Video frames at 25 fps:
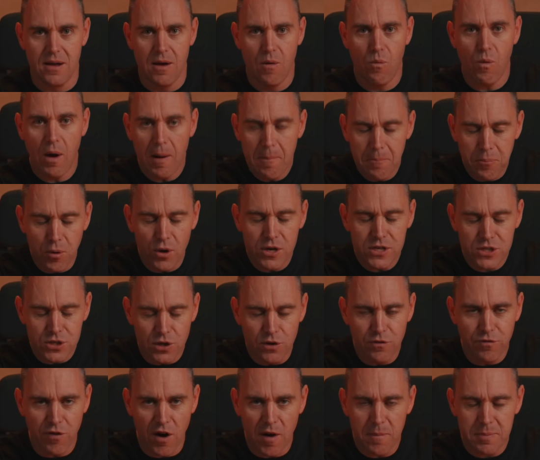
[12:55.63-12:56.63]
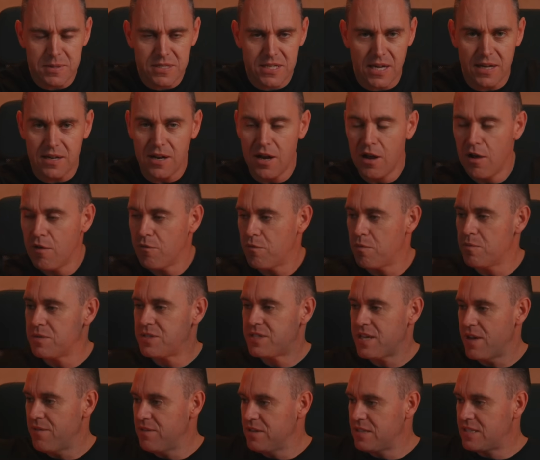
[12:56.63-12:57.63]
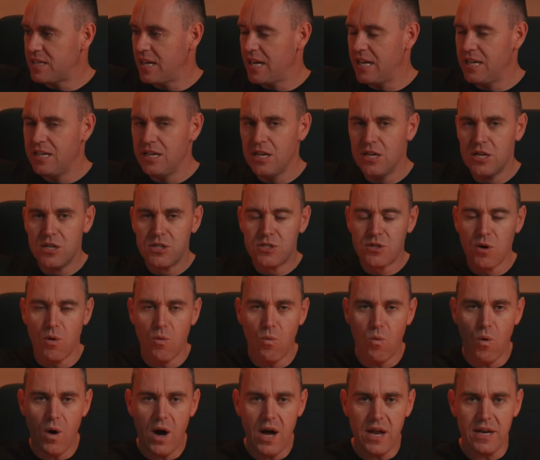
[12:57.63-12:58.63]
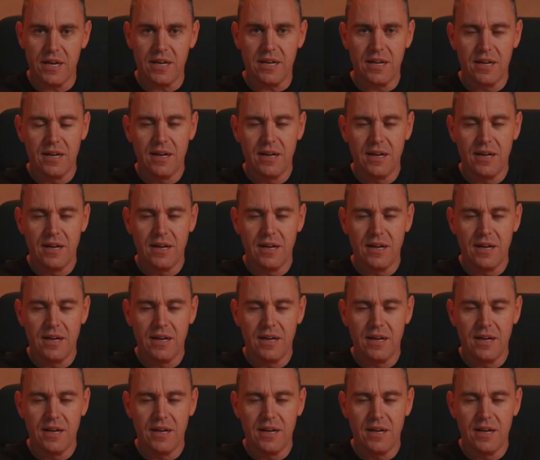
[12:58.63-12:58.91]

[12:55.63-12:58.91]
1.25%, from 17 to 1.